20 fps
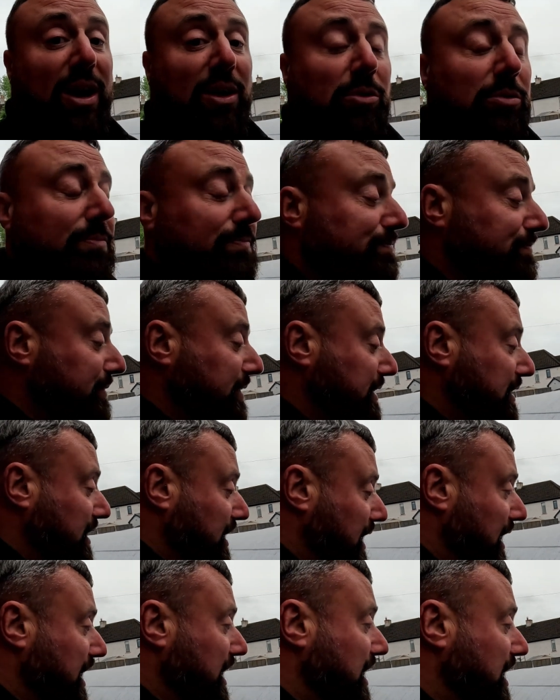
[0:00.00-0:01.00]
out.
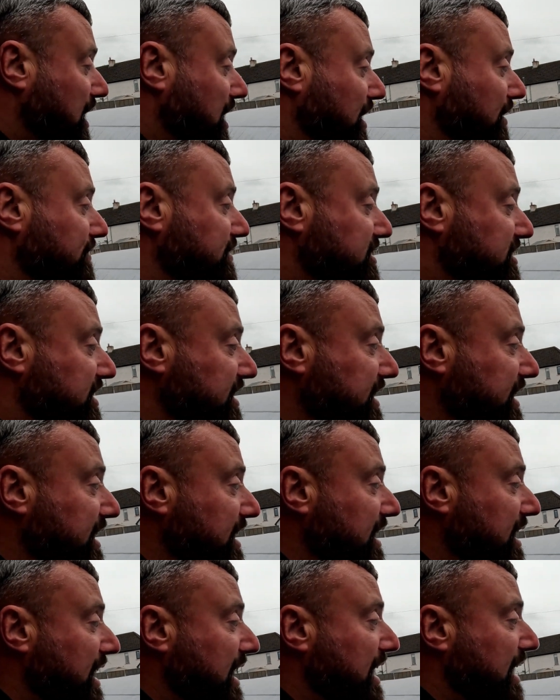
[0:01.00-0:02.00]

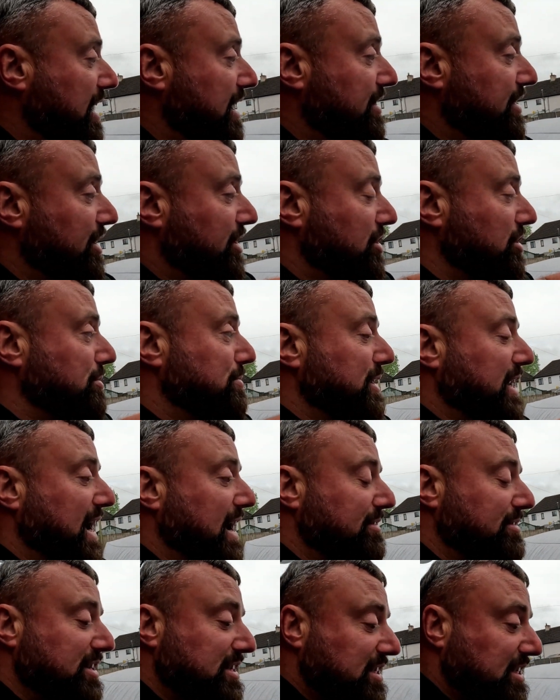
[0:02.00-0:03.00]
Obviously the humid
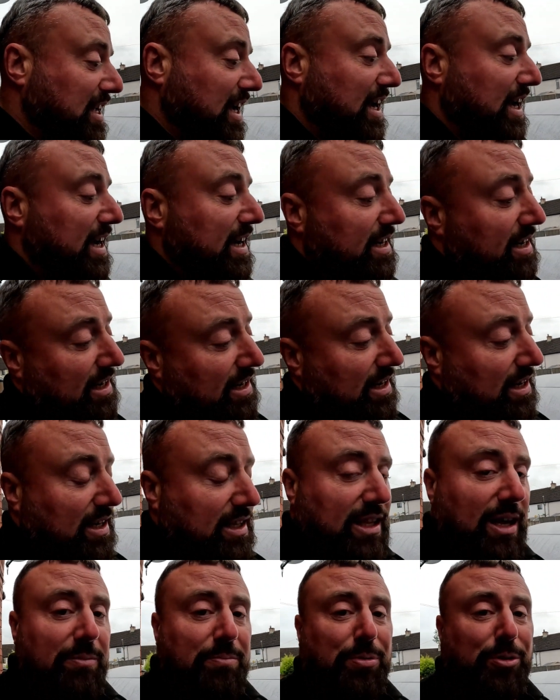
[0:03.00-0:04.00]
air inside
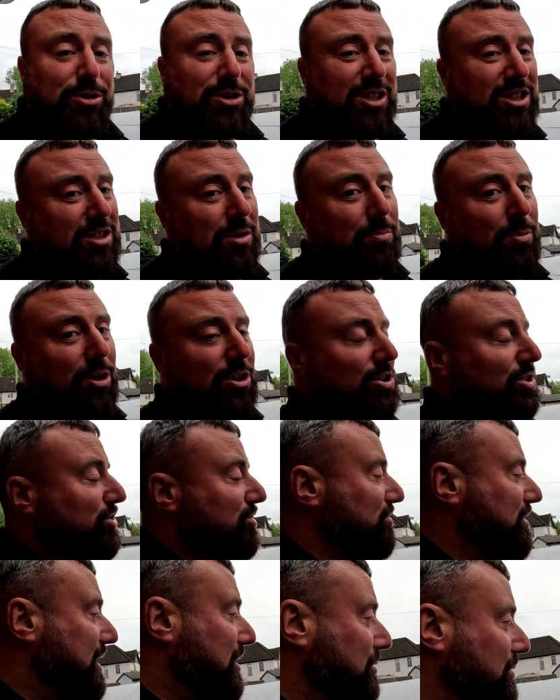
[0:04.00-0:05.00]
then pushes the
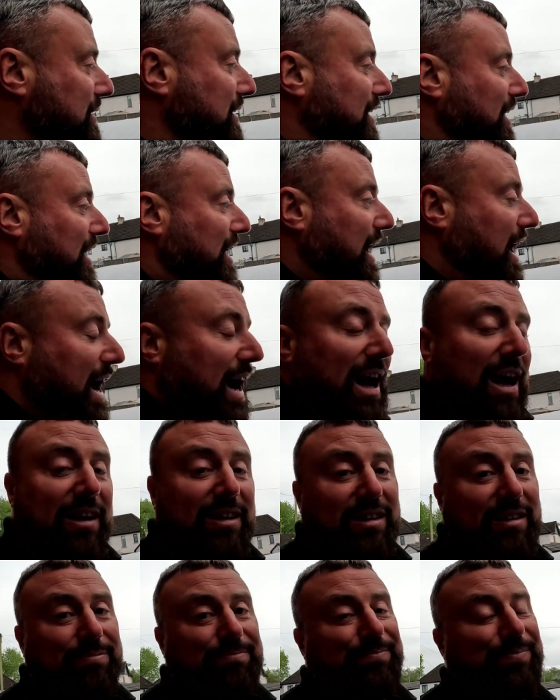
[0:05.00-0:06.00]
moisture out. I
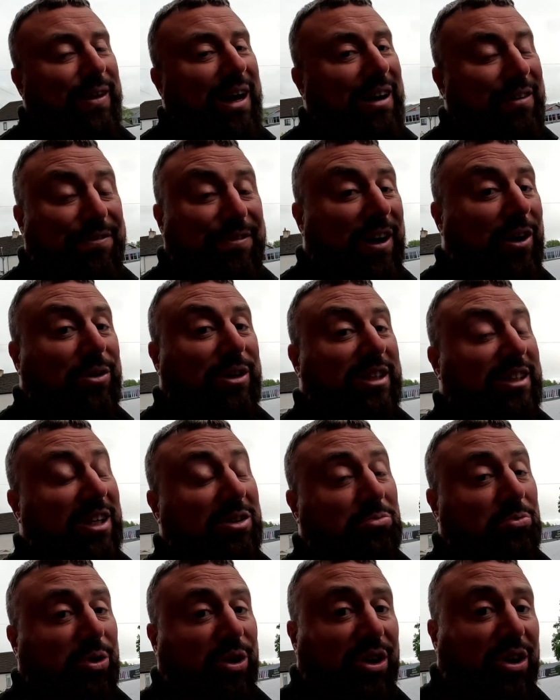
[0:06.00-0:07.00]
found it
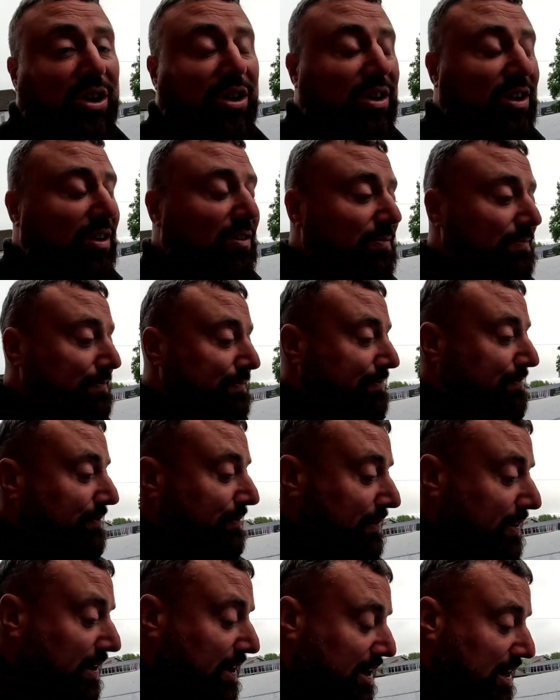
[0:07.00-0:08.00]
didn't work.
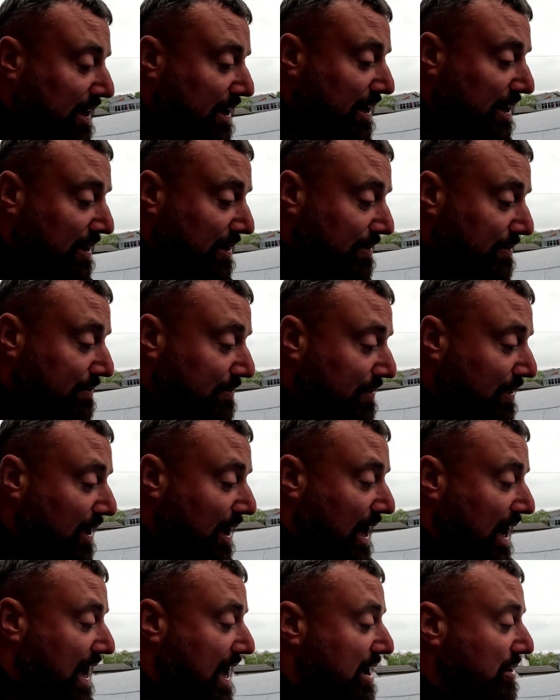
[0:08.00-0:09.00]

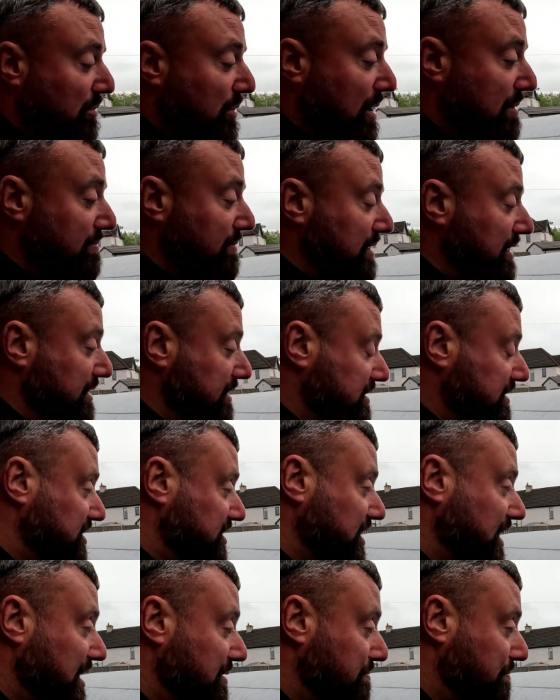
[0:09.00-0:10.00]
I went
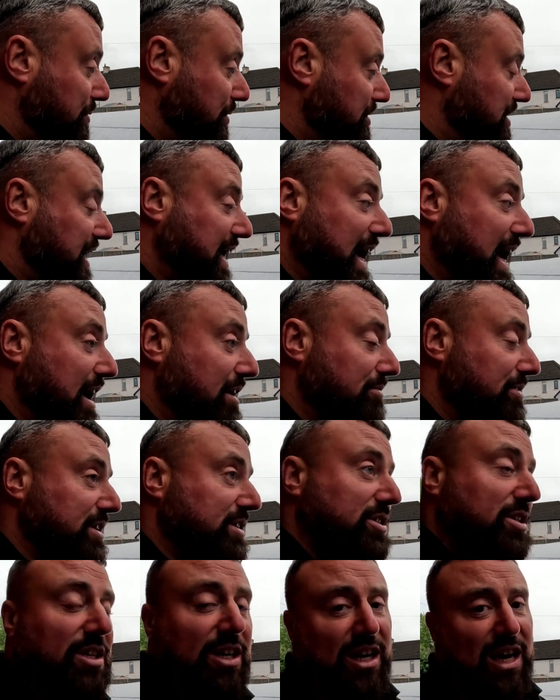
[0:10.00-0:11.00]
and put the car
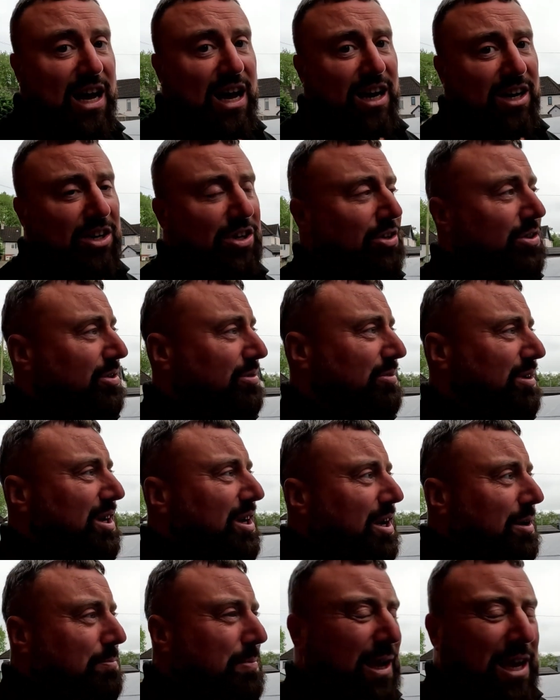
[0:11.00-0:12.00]
into the Carcoon
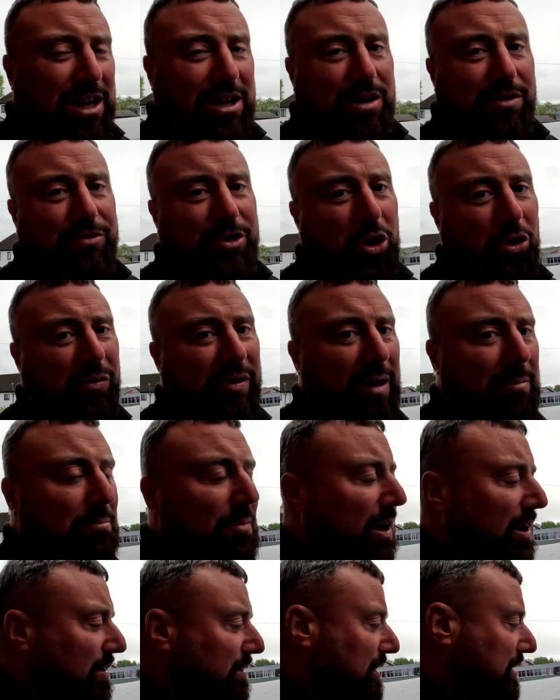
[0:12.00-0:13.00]
beginning of
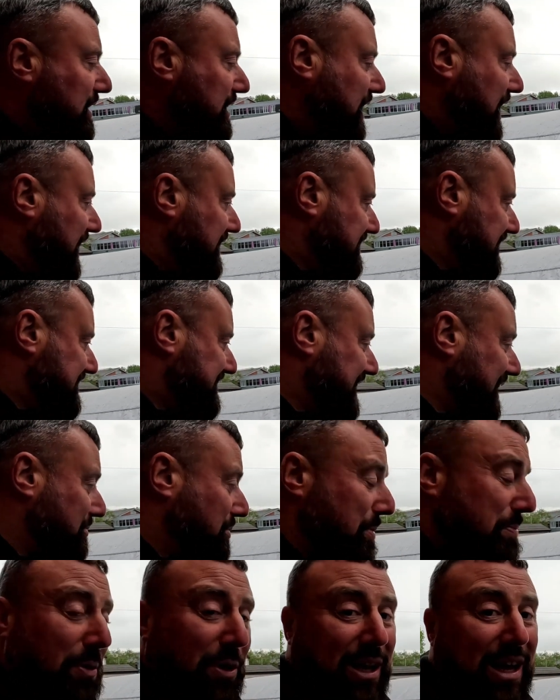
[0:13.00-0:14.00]
November. As I said,
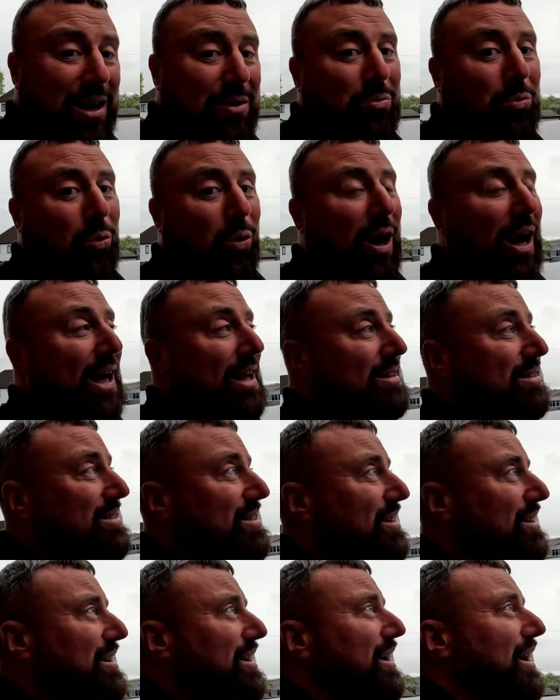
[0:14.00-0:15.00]
we put it in
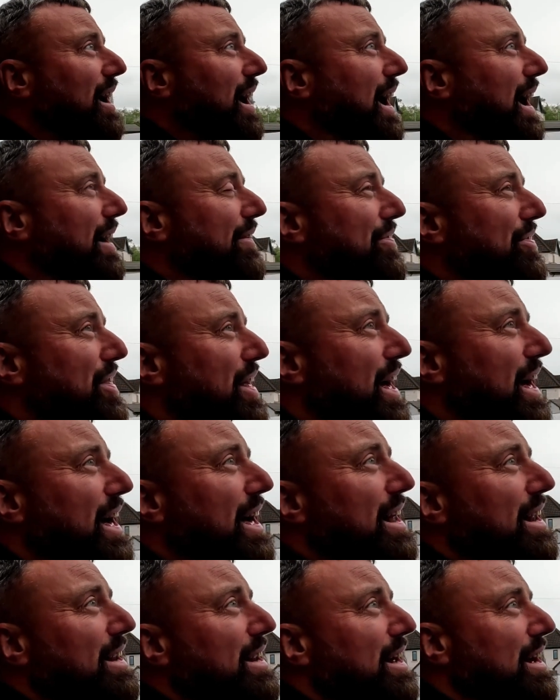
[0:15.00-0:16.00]
wet, and
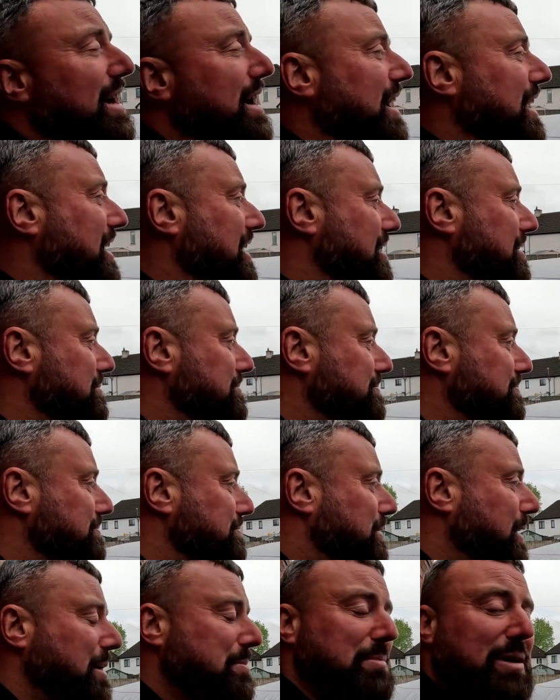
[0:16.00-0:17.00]
then
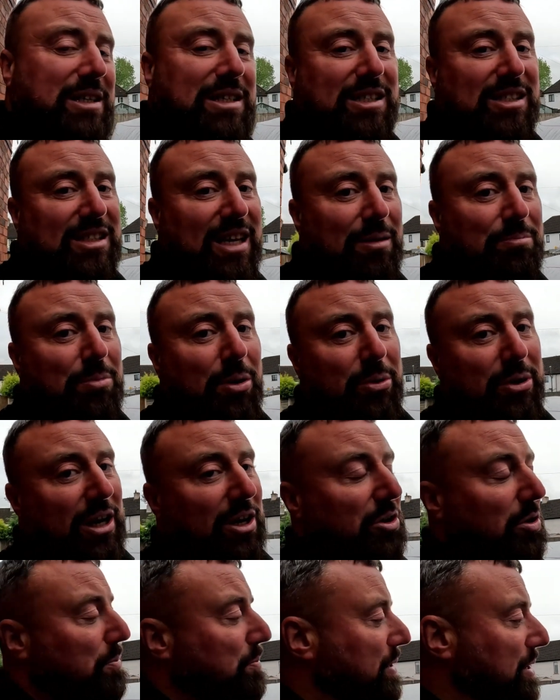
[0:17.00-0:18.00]
by mid-December when
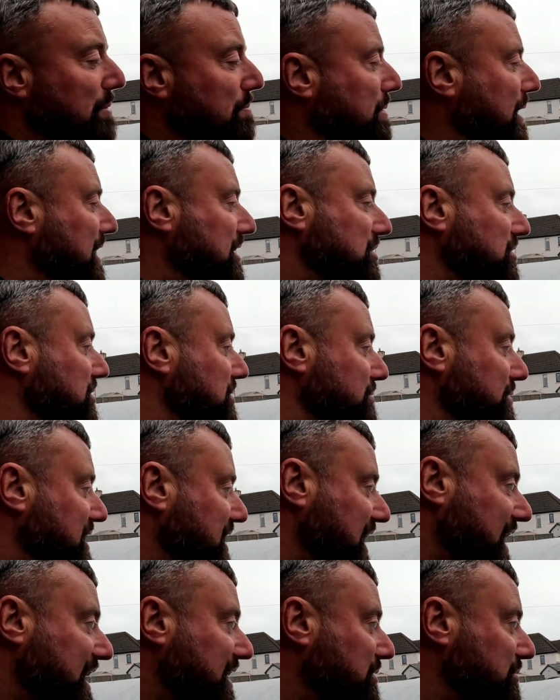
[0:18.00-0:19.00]
I'd opened it back up, the
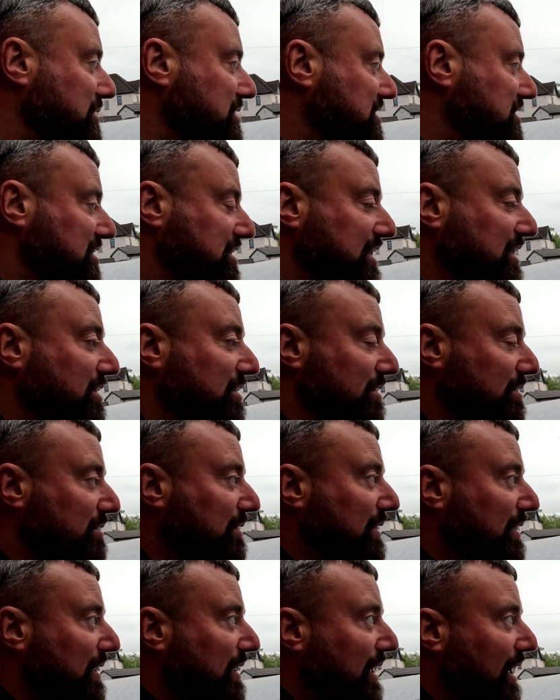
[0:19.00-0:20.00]
car was still
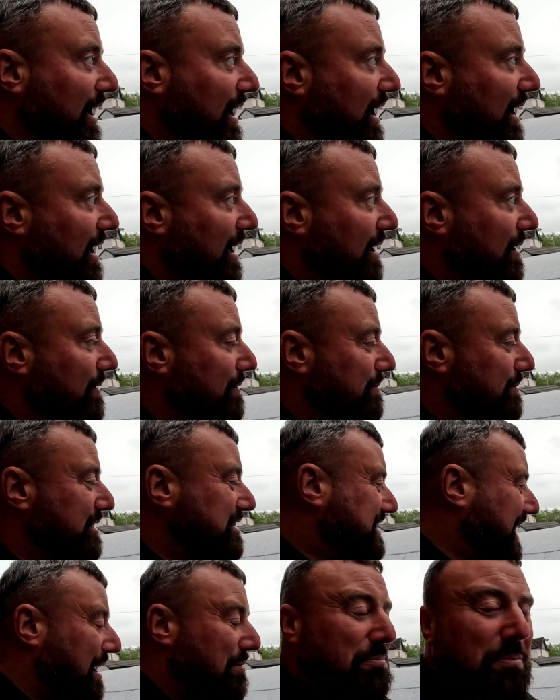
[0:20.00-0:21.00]

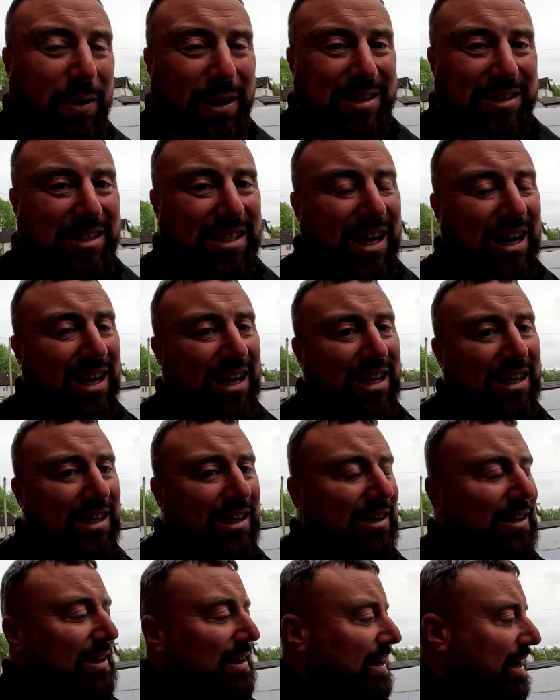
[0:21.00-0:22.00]
damp inside,
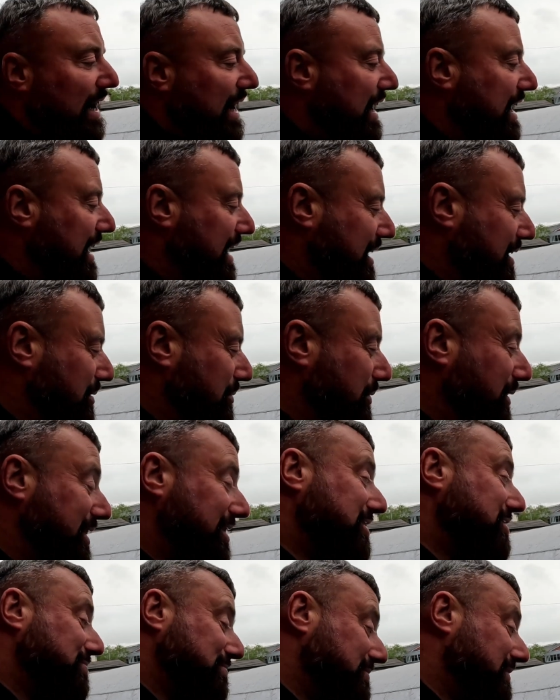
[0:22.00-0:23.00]

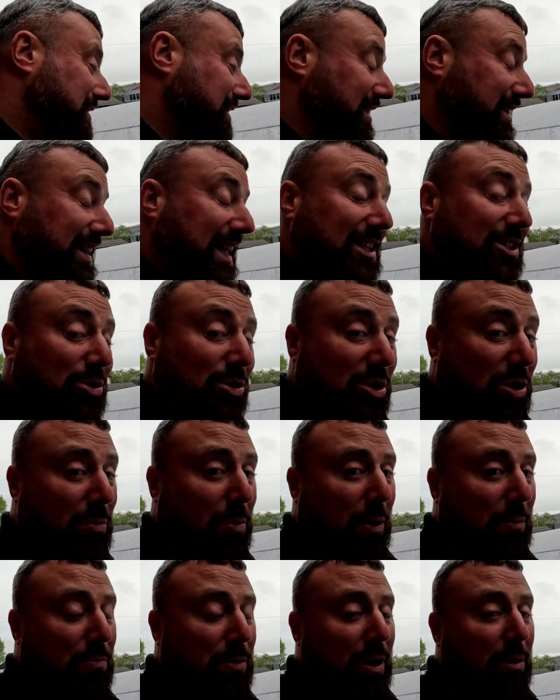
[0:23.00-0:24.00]
which led to a
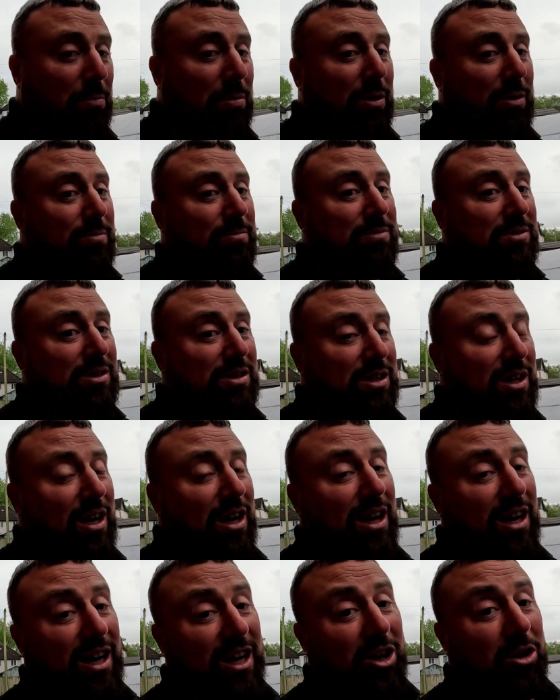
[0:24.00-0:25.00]
couple of problems. A